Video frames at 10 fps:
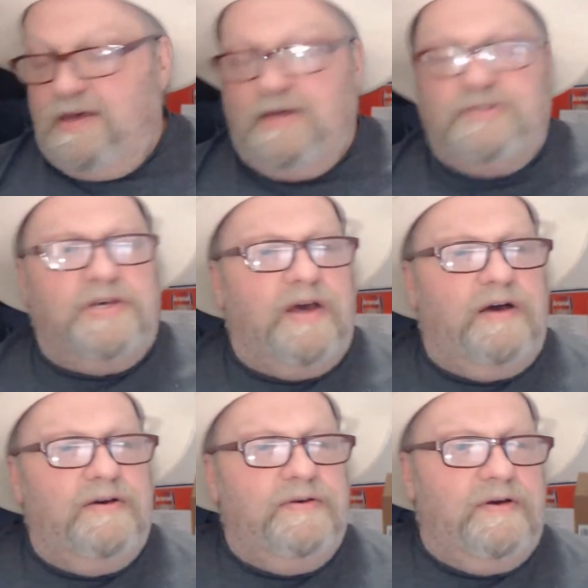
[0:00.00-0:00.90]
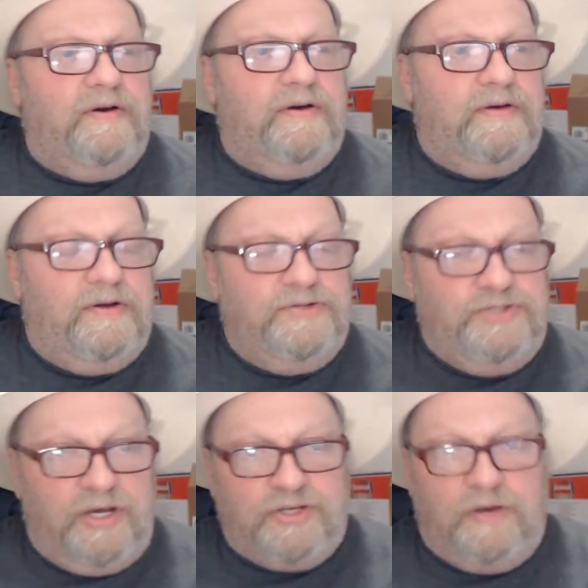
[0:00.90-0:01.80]
years ago. I
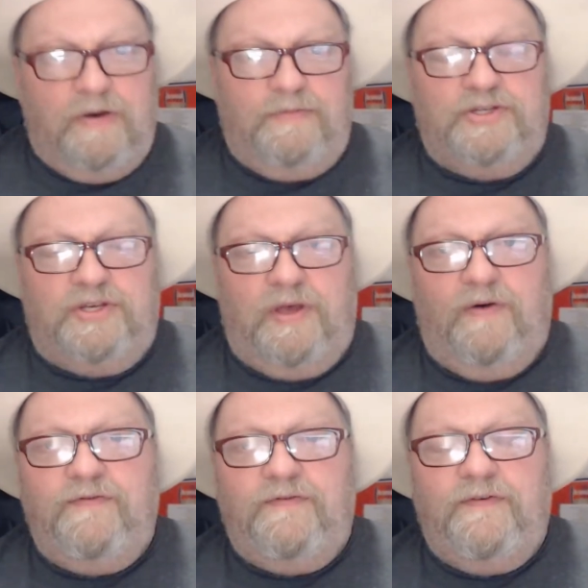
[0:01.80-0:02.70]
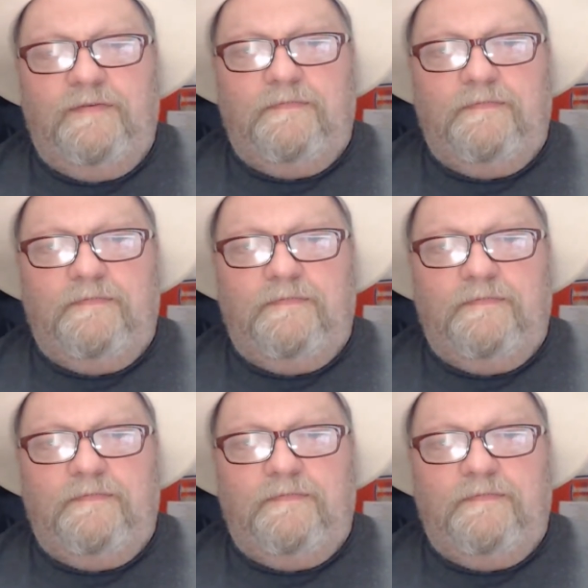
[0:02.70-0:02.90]
just got myself